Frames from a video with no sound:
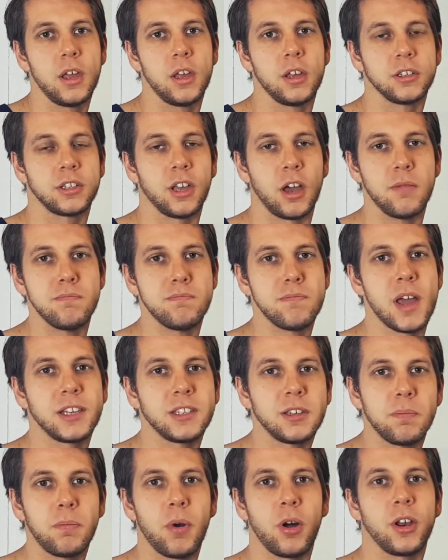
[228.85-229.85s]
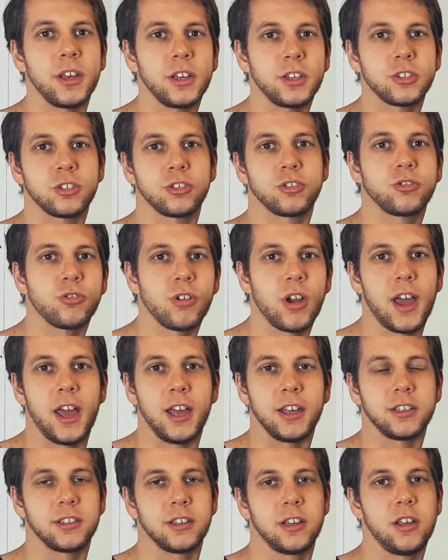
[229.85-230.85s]
So metabolic
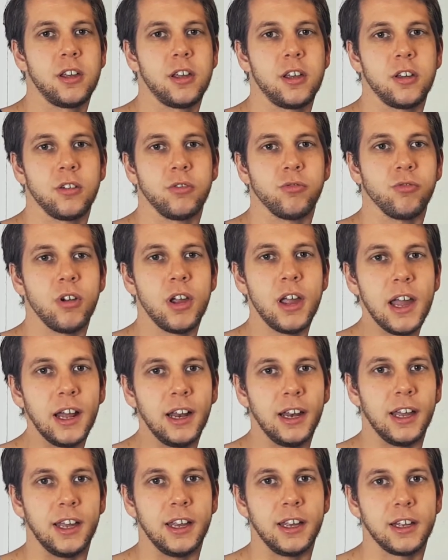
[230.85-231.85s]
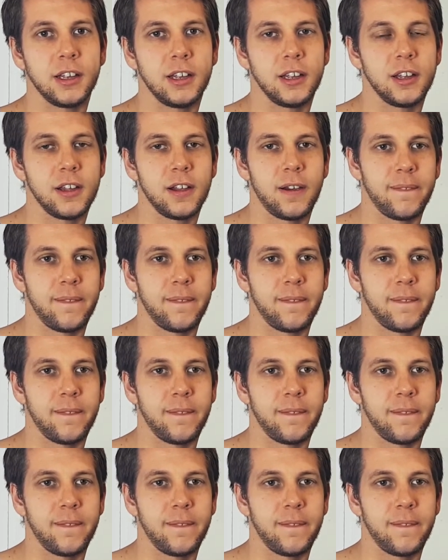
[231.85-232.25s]
stress really